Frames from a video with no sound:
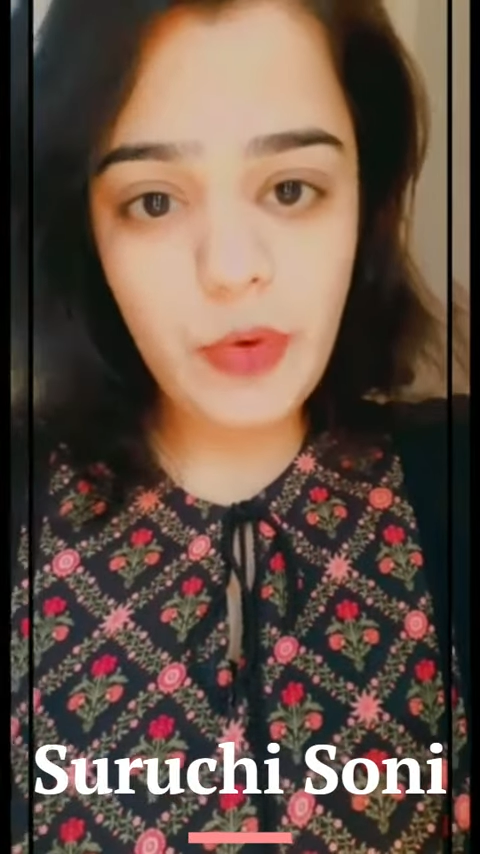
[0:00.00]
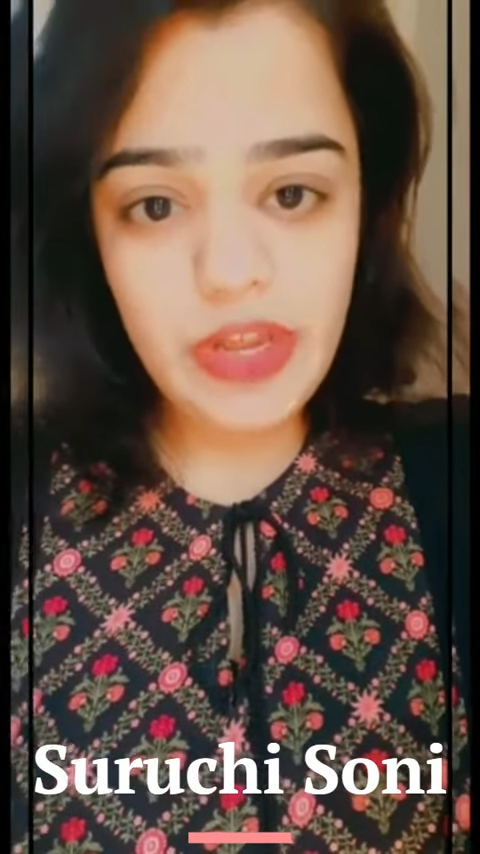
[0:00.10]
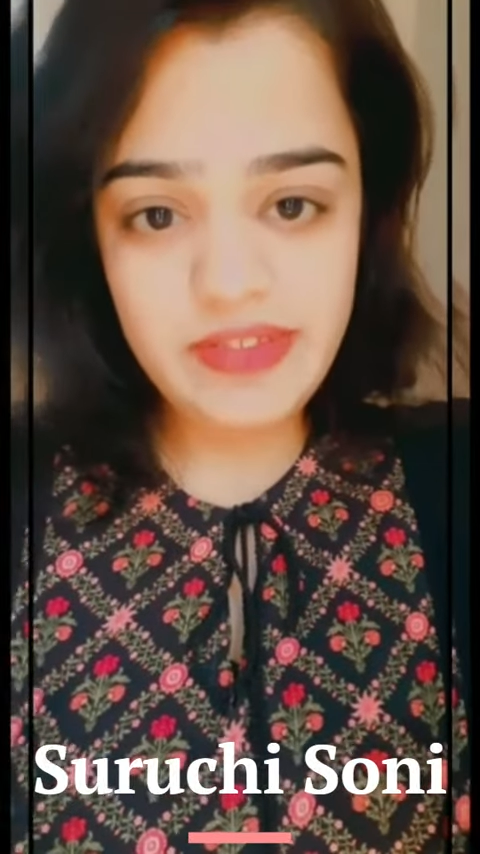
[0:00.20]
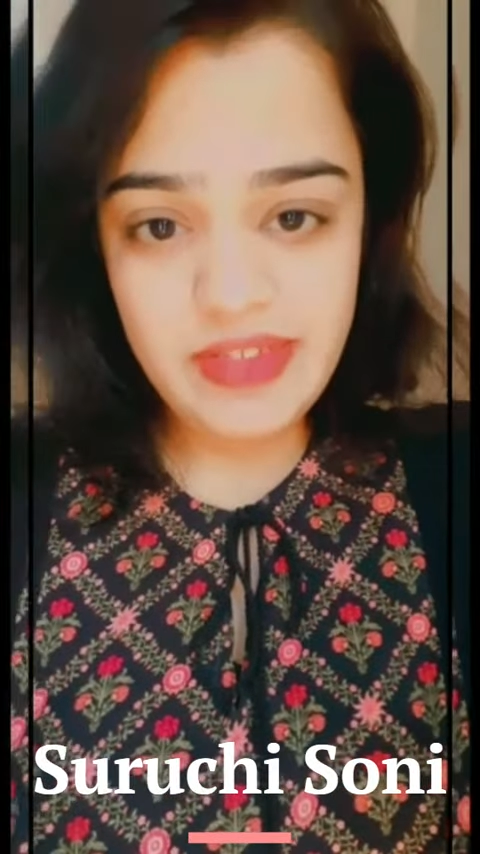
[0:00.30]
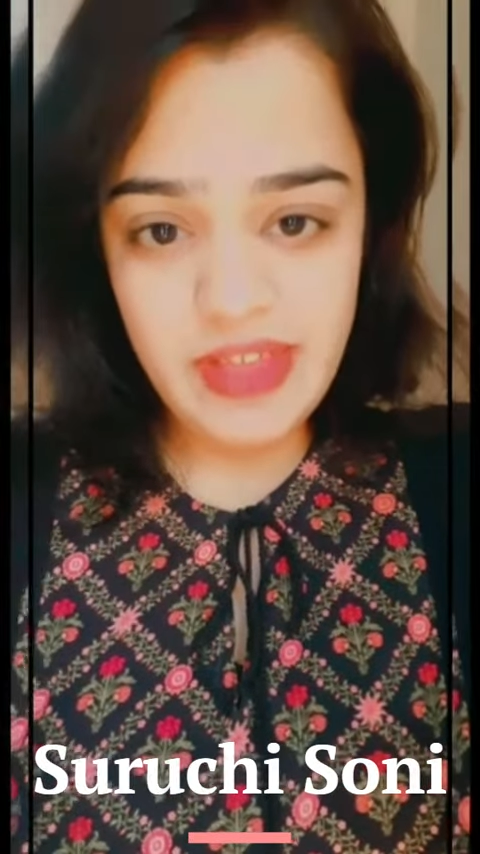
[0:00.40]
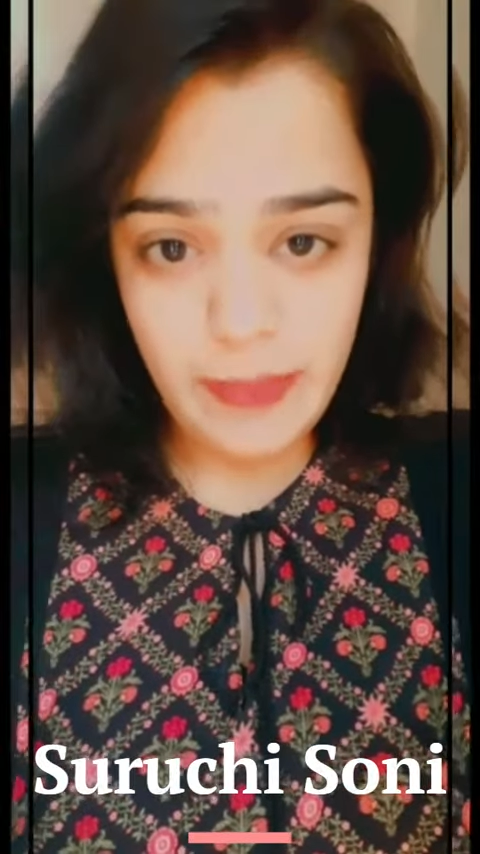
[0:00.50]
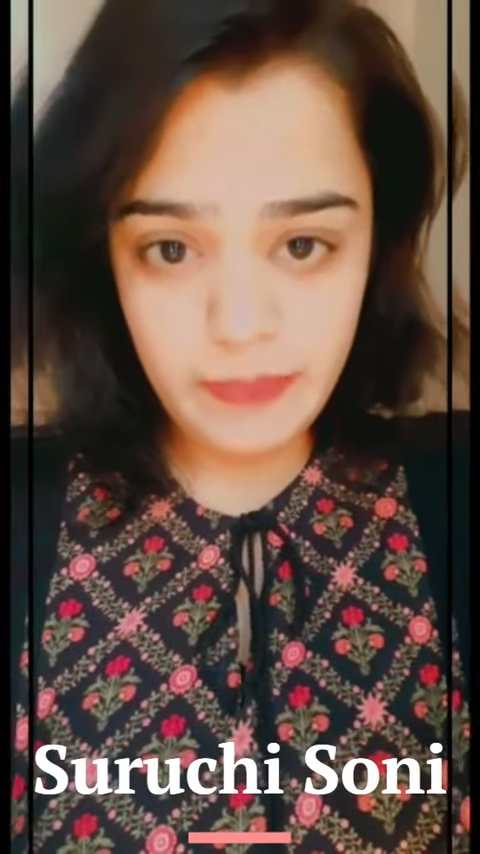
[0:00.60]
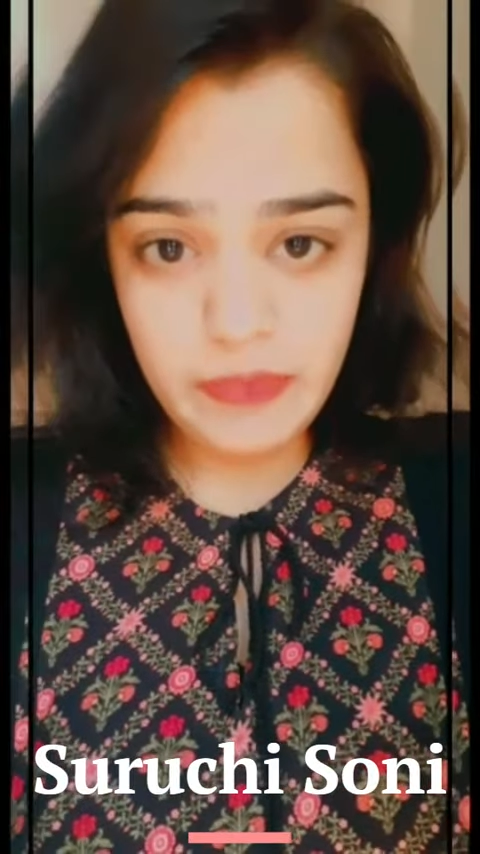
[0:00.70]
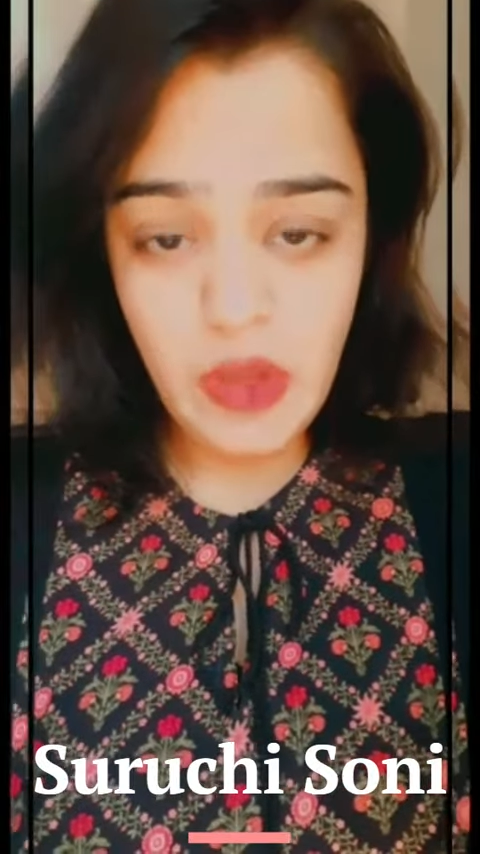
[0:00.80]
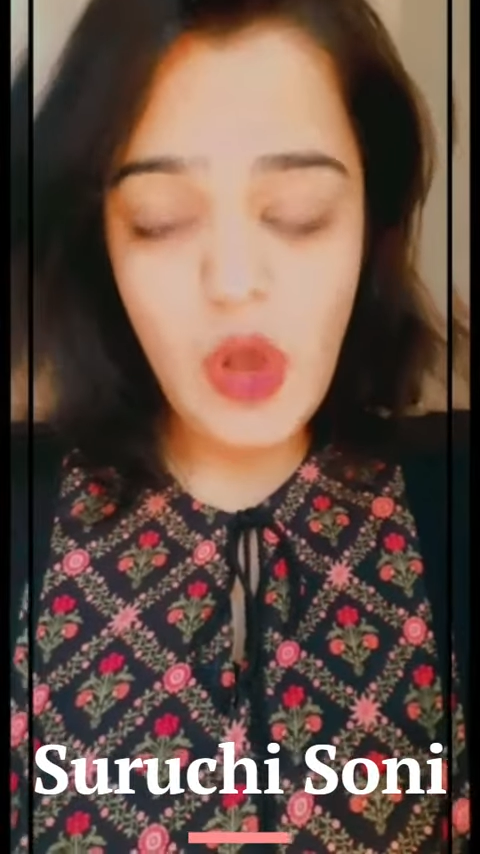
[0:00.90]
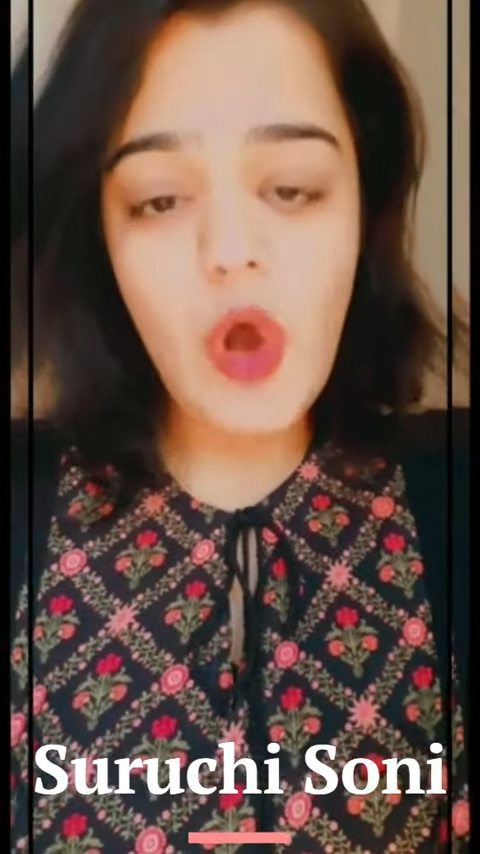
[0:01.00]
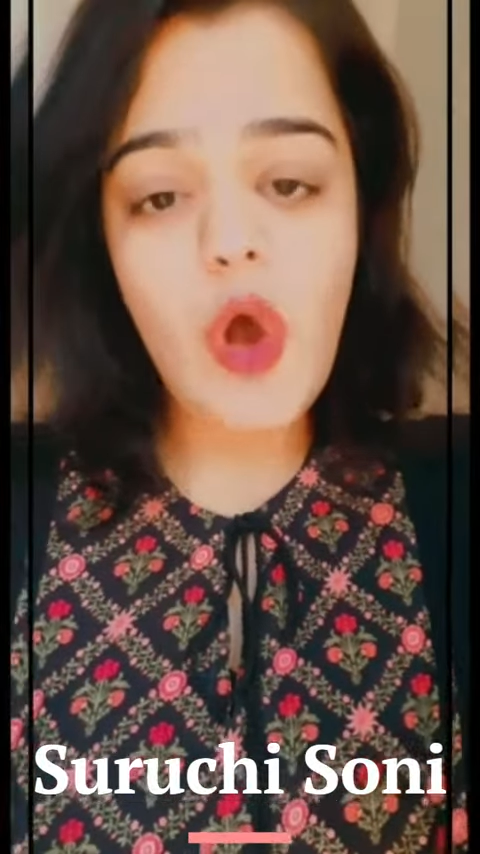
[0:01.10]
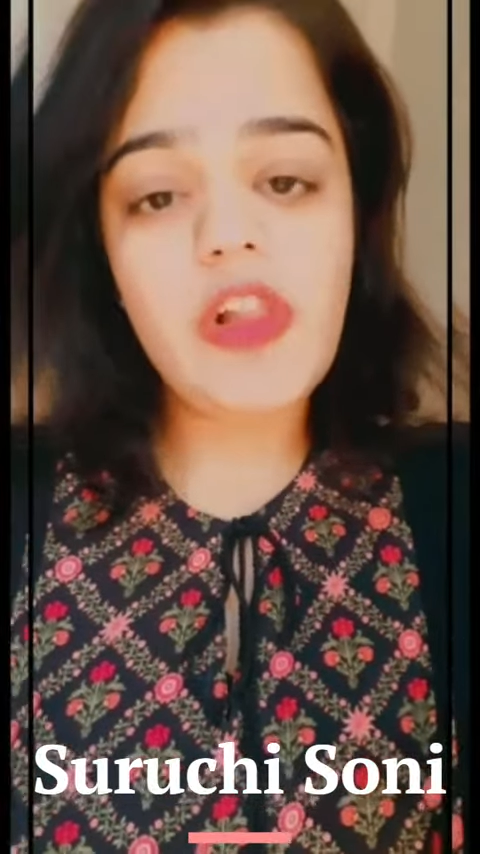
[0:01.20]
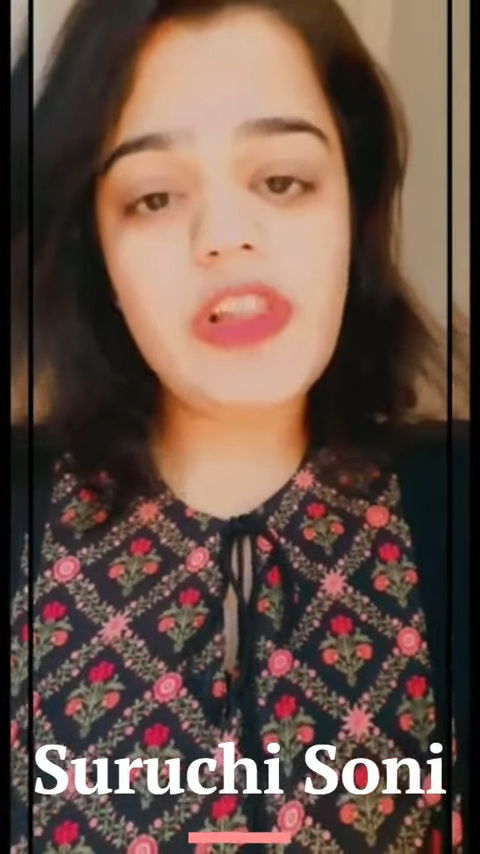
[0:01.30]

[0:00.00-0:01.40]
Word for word: exams. All the